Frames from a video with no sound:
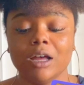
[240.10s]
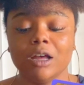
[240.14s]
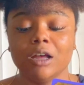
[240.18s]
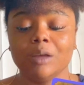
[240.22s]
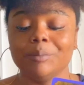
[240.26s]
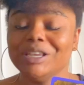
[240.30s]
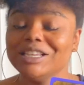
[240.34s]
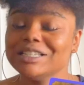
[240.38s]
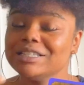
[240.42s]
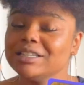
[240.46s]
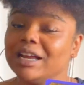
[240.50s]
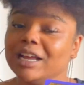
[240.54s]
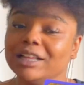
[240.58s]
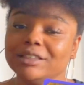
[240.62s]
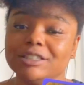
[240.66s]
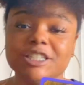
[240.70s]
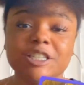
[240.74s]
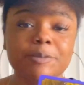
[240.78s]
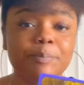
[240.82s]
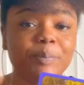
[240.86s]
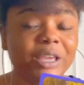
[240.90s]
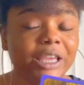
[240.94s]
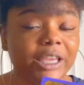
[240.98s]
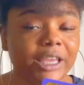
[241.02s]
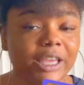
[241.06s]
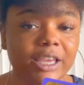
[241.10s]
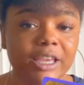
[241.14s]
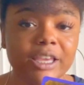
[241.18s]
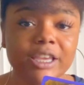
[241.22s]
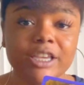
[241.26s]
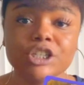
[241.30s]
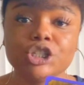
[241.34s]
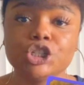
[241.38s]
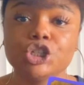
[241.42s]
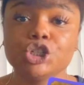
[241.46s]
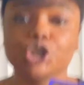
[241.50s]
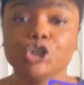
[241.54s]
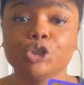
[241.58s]
He's not speaking
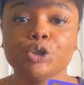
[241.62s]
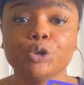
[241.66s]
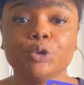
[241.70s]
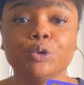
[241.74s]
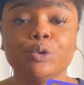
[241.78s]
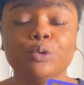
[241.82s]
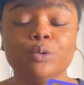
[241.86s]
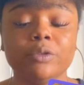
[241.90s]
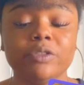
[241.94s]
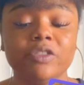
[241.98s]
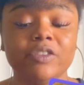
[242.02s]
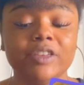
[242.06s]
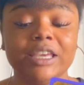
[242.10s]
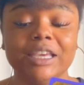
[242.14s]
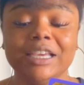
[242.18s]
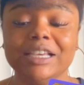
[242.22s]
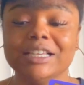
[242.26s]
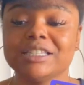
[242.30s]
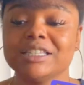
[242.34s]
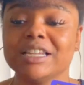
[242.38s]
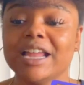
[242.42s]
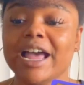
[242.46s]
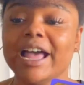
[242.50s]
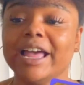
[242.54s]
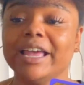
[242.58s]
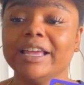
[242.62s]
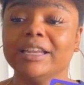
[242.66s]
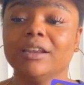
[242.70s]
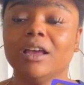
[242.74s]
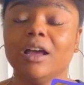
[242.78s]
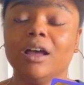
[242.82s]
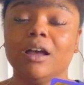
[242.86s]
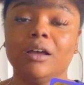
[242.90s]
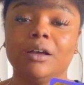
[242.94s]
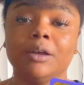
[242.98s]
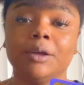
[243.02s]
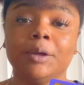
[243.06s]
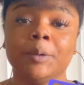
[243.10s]
his truth. He's not
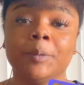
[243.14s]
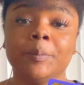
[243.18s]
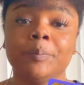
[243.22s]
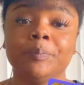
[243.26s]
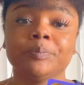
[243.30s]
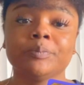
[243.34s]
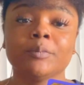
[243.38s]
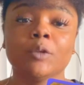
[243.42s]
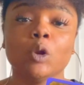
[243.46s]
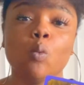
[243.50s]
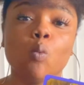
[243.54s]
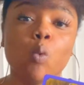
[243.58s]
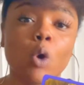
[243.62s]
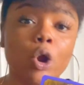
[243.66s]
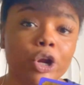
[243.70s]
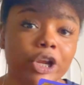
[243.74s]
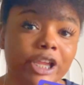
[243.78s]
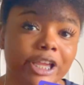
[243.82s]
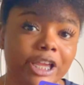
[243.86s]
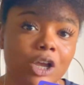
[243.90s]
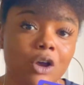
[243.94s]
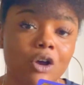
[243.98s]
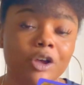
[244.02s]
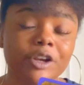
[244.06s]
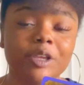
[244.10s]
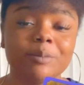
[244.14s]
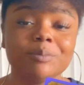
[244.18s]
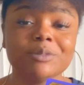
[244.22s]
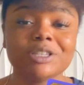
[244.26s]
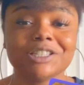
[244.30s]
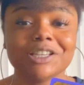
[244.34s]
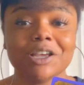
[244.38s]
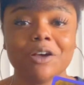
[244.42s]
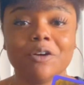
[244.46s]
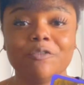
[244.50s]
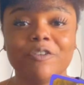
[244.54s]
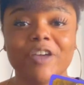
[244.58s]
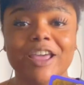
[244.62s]
working on
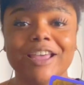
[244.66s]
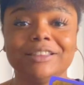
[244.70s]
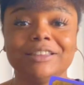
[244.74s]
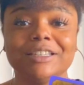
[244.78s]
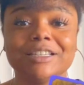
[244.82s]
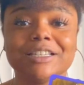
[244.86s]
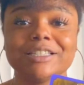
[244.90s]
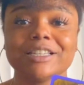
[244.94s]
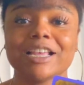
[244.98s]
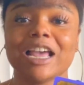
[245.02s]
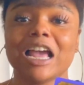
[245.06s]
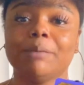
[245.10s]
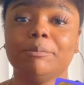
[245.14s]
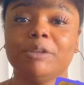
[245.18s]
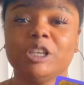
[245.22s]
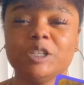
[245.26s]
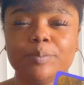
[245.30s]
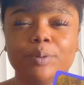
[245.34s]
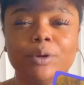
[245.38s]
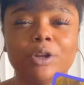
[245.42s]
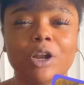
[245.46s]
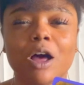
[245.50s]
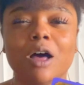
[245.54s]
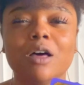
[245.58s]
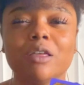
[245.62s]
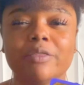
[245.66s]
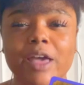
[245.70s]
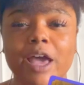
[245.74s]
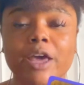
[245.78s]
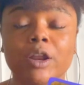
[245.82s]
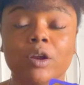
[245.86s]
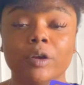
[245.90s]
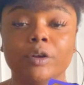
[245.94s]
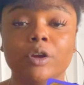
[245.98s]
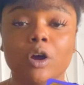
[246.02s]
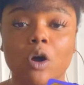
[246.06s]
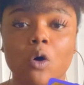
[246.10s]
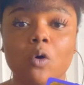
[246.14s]
himself at this time. He's put all that
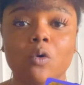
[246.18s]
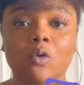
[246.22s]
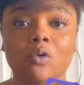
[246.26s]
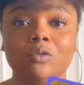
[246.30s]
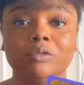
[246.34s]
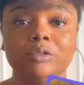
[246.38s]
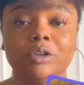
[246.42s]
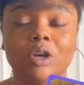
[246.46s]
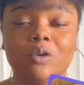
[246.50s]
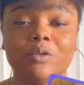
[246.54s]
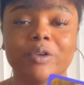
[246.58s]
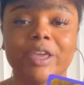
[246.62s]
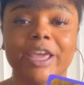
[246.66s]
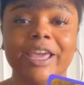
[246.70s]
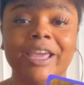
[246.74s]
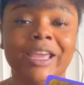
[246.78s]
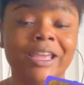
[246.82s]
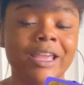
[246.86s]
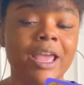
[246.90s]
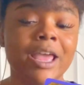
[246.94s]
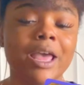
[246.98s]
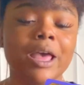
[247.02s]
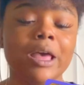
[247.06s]
on hold, okay?